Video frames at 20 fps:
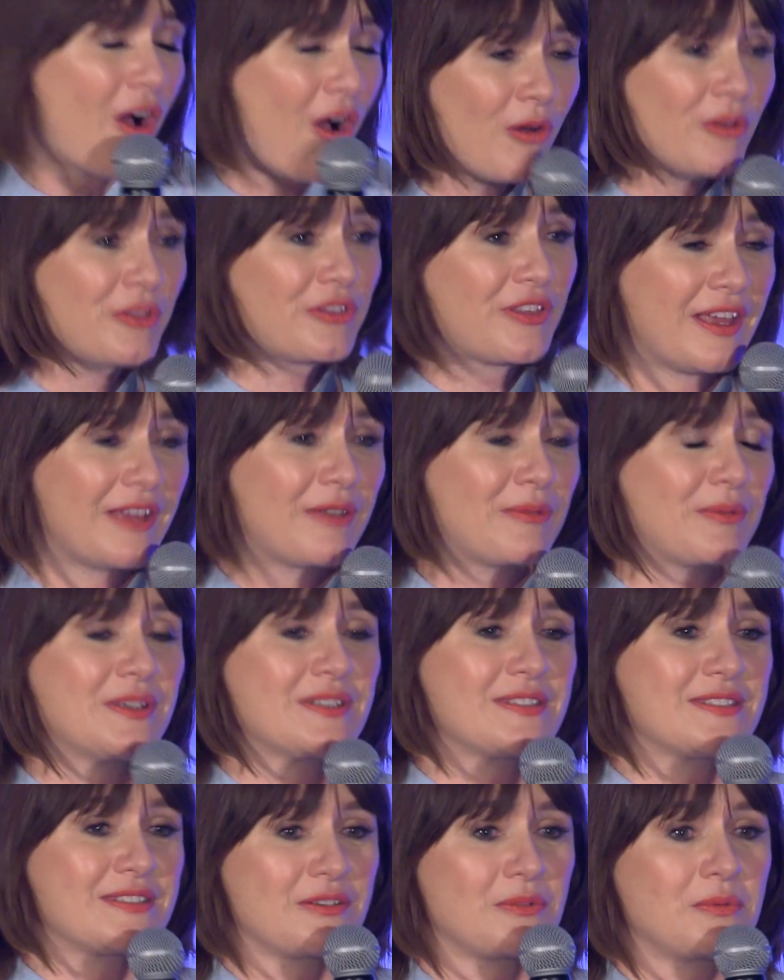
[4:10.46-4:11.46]
whole thing
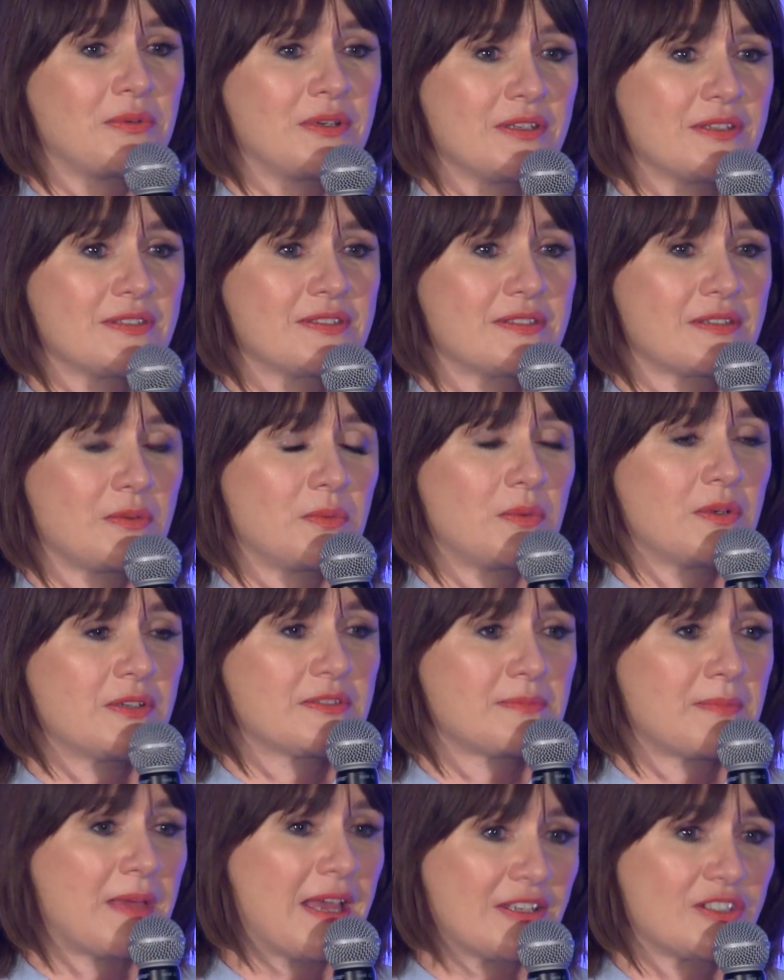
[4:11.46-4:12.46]

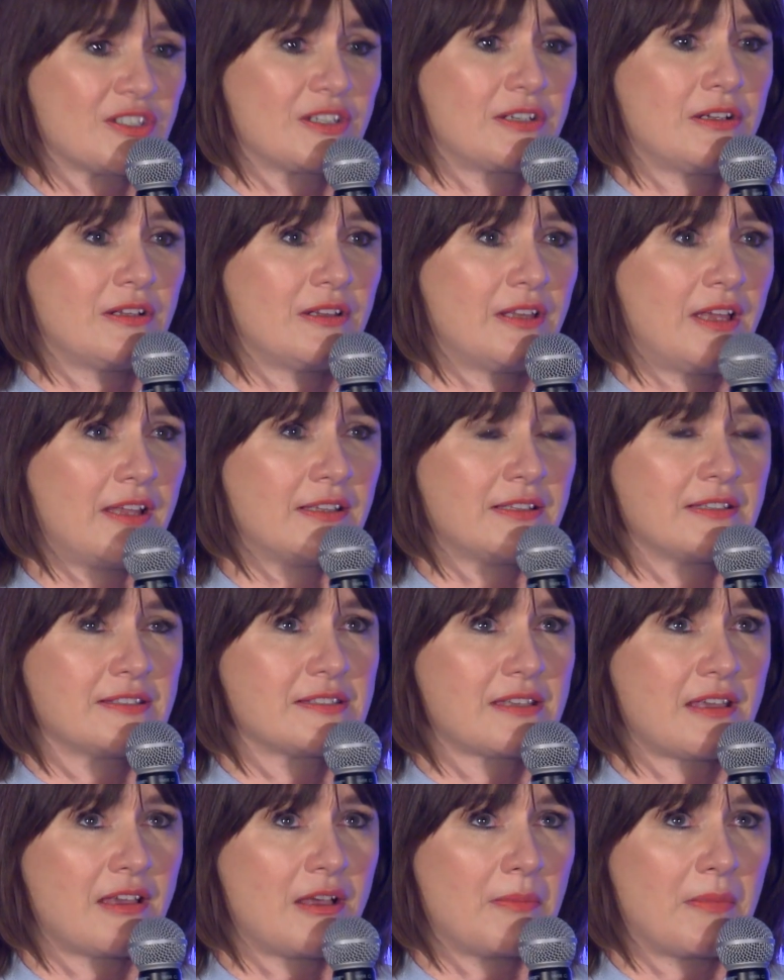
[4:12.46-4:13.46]
was magical and
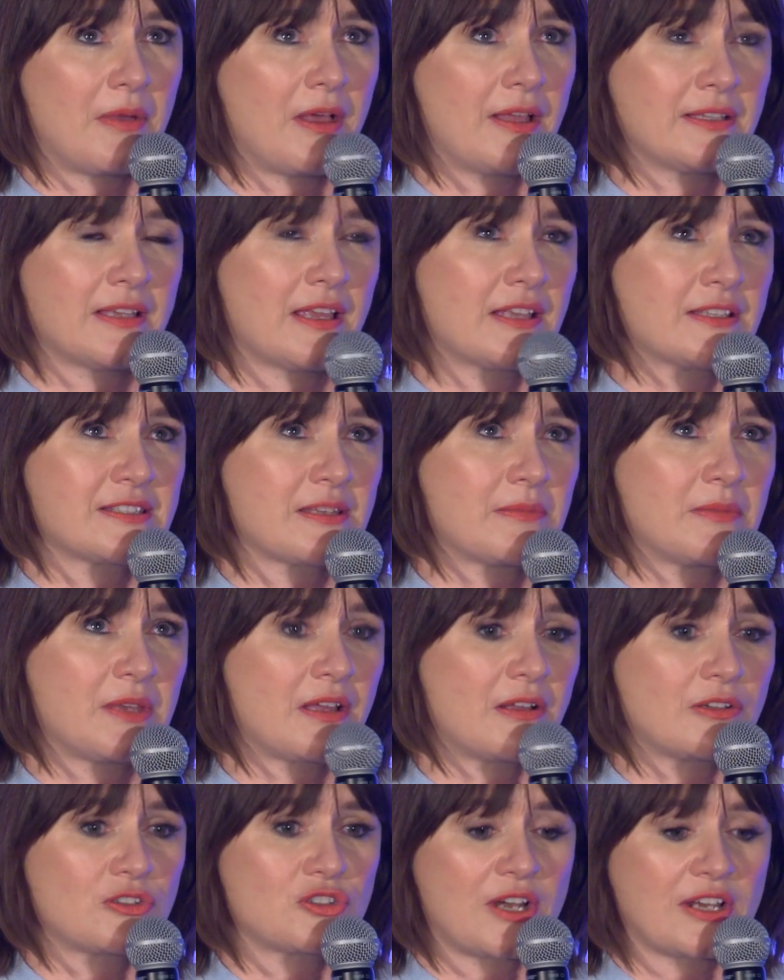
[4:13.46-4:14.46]
something
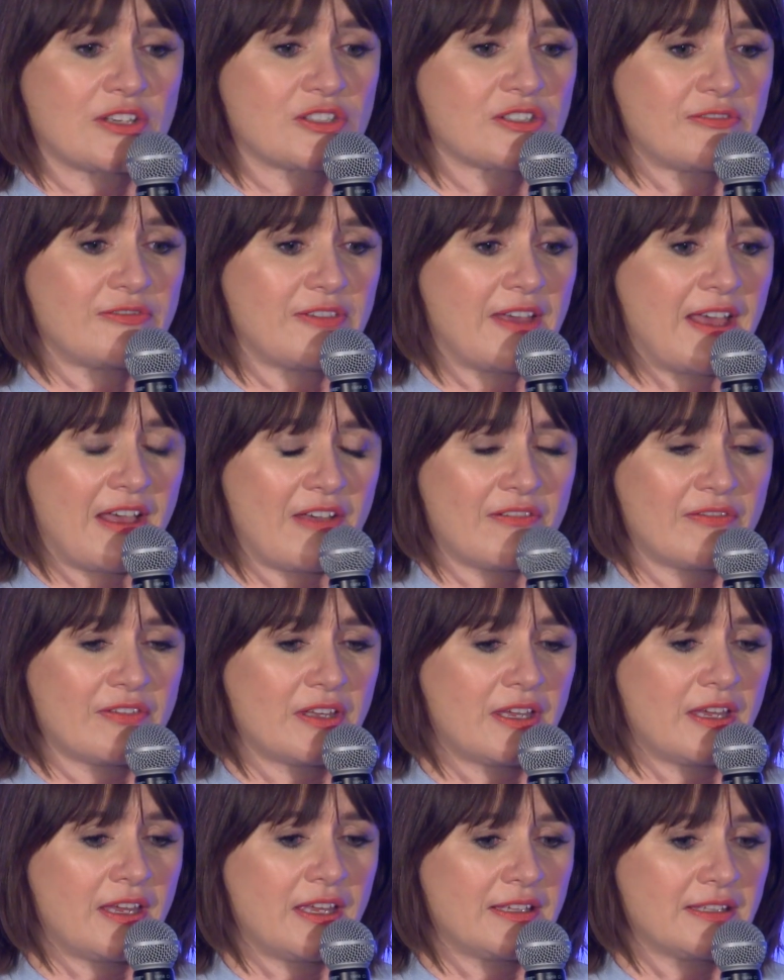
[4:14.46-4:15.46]
I'll treasure
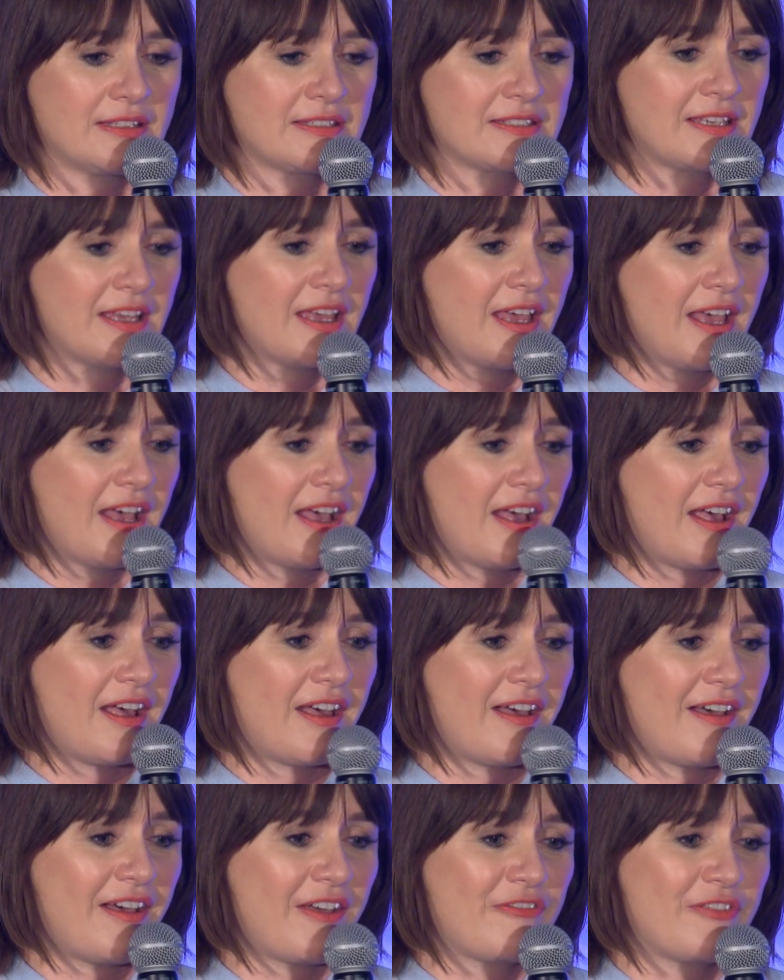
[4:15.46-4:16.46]
forever. And
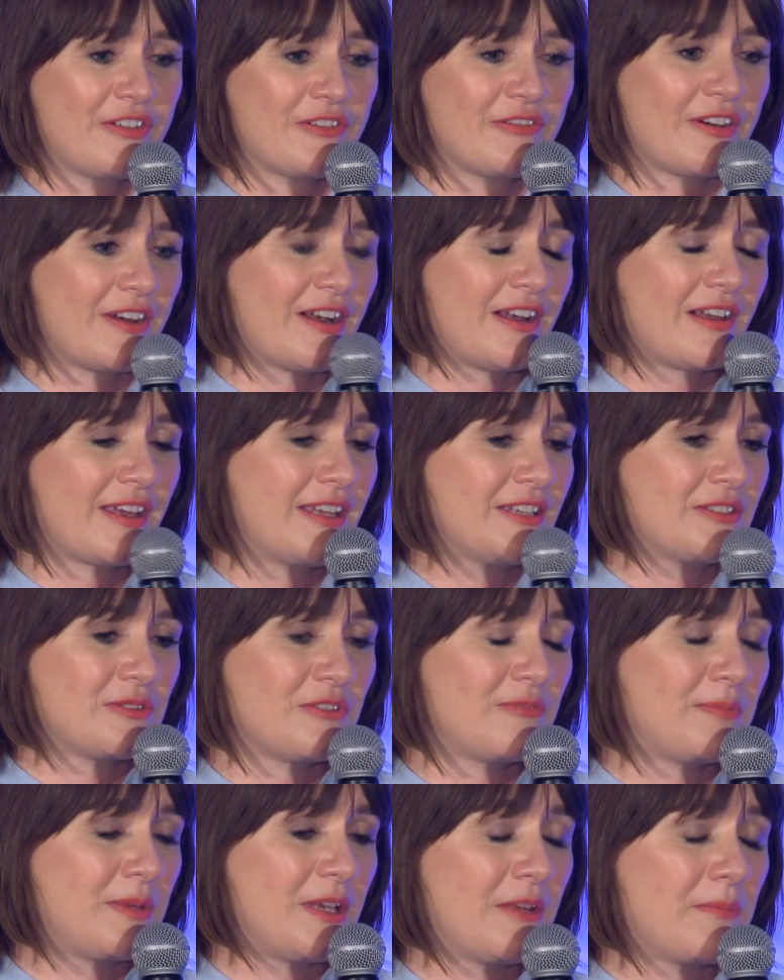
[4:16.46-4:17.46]
I feel very lucky to
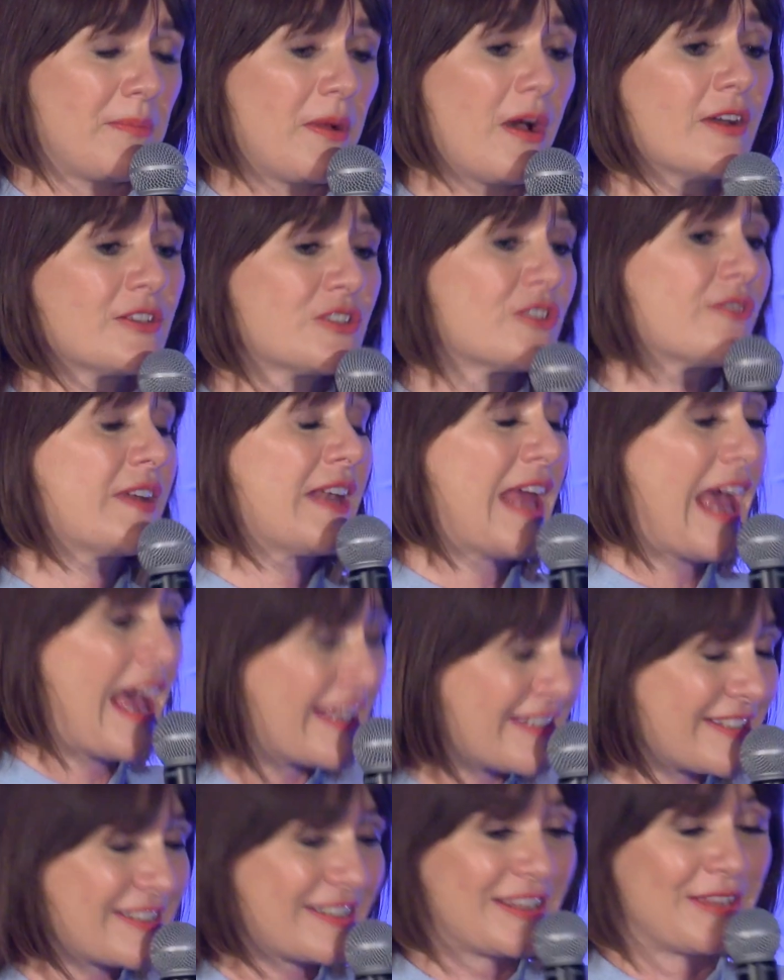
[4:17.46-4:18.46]
have been a part of. And
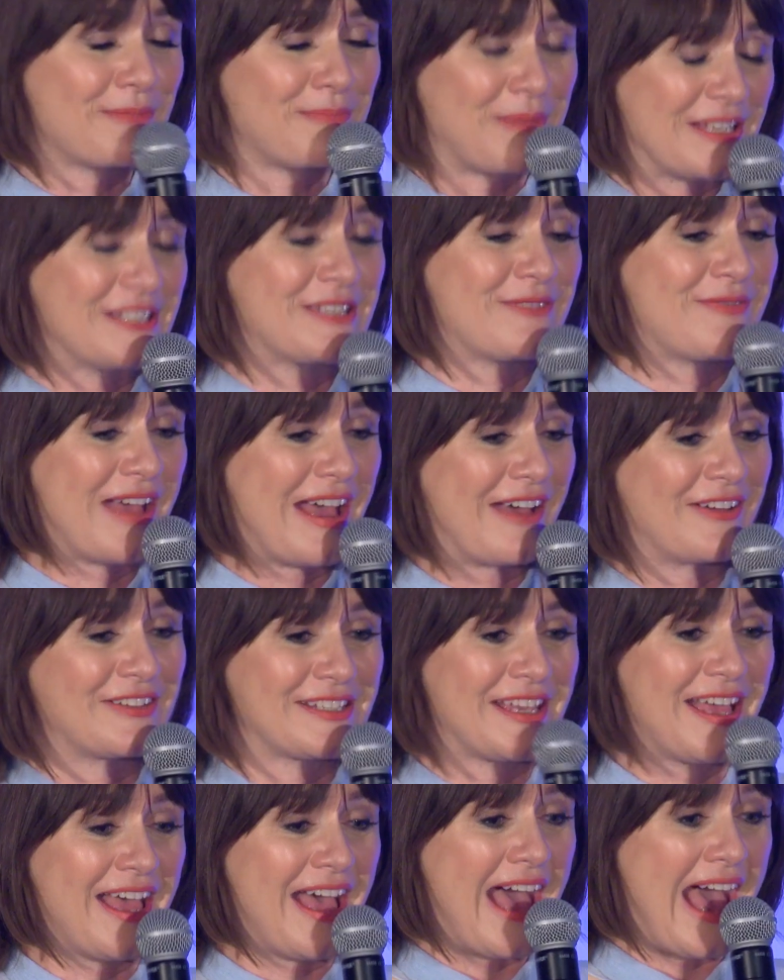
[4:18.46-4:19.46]
as to the bit
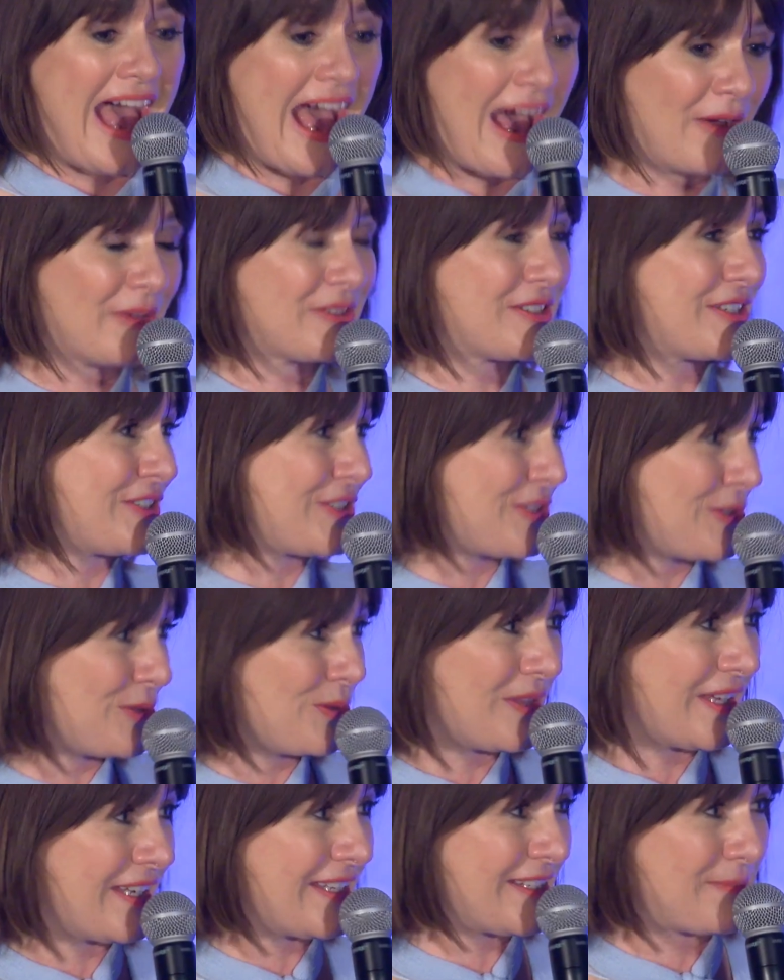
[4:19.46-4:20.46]
about how to do
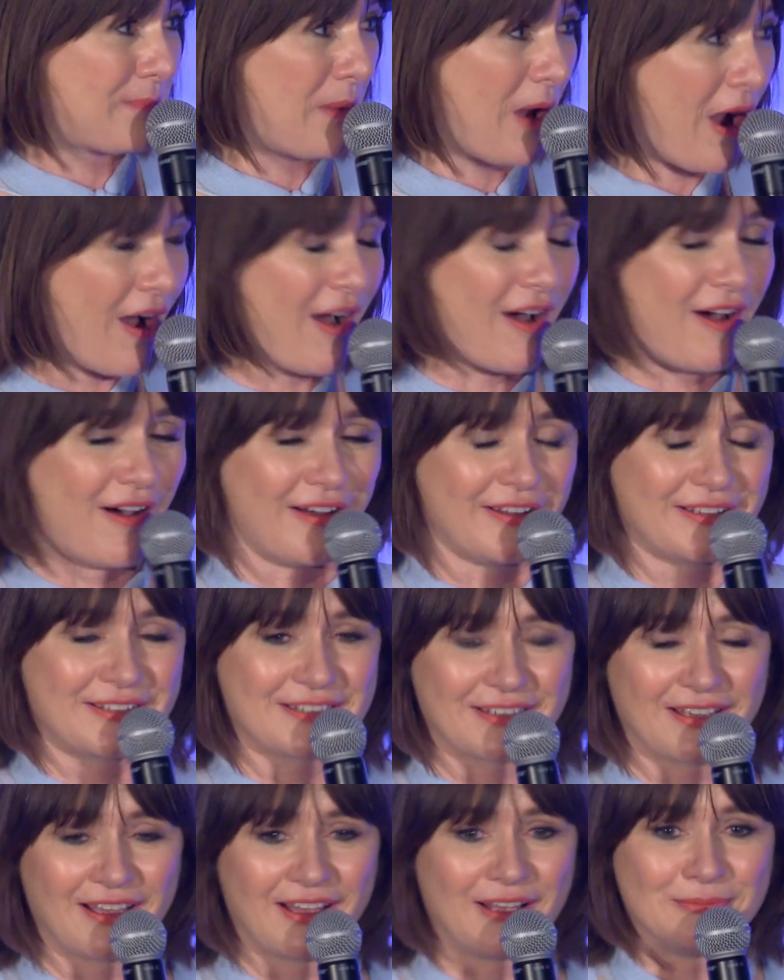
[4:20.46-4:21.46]
this
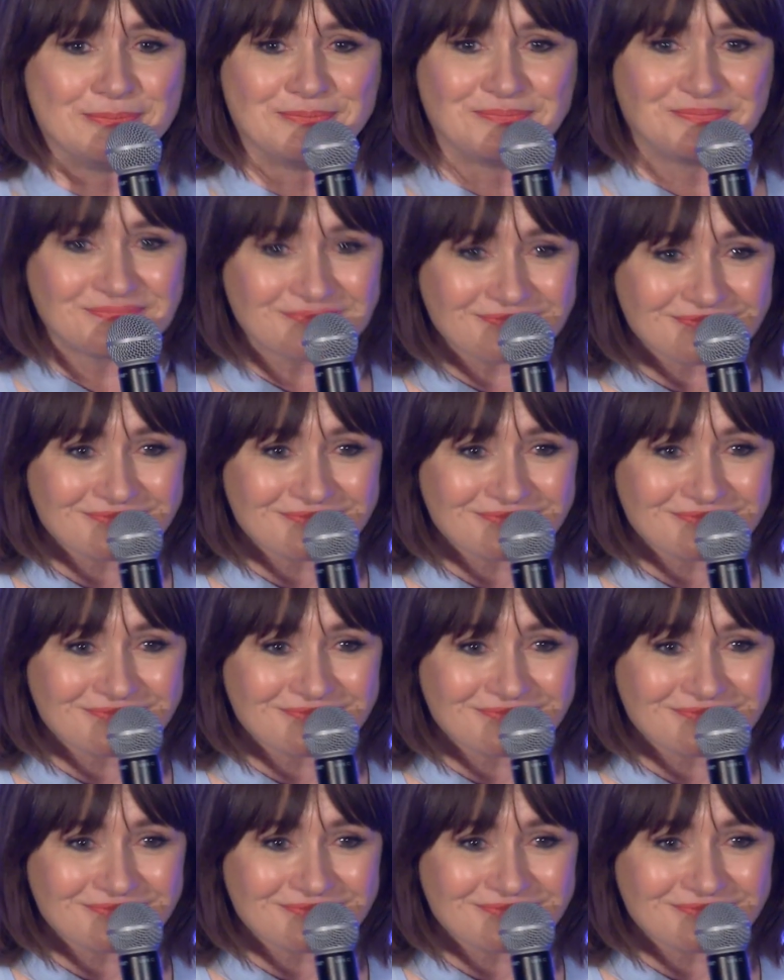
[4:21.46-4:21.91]
part, I